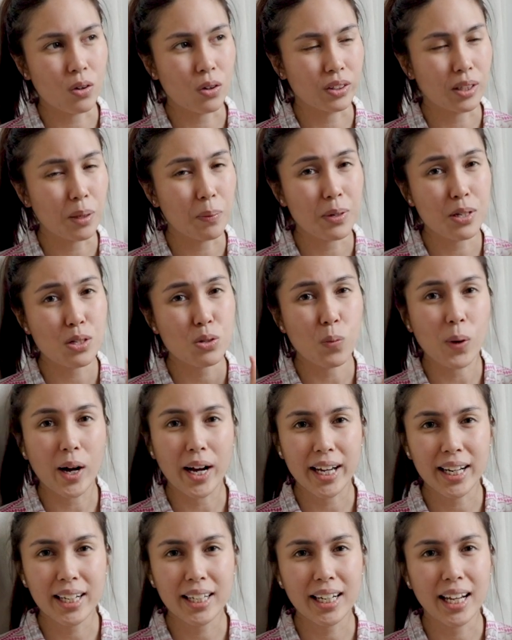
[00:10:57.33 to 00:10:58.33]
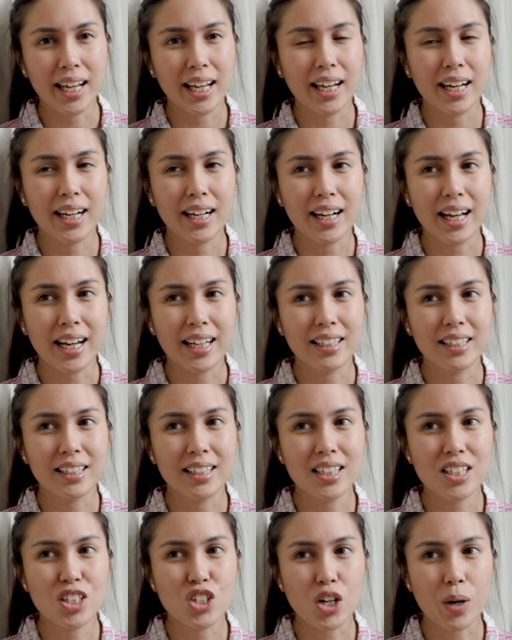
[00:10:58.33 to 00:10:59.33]
or Tampines 1 and I
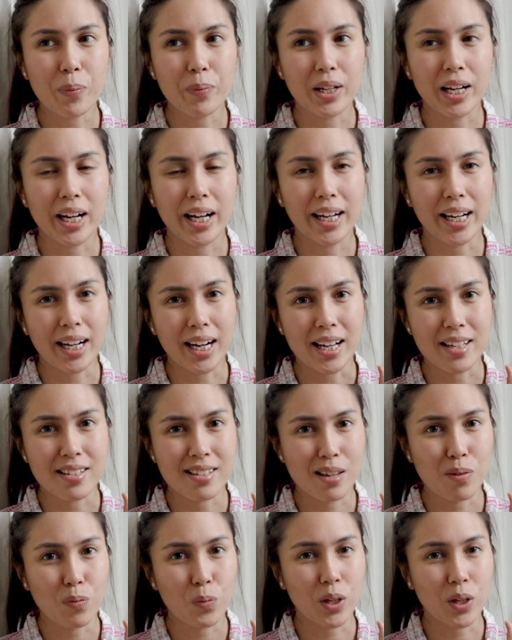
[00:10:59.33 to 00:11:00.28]
didn't jump the gun and ask them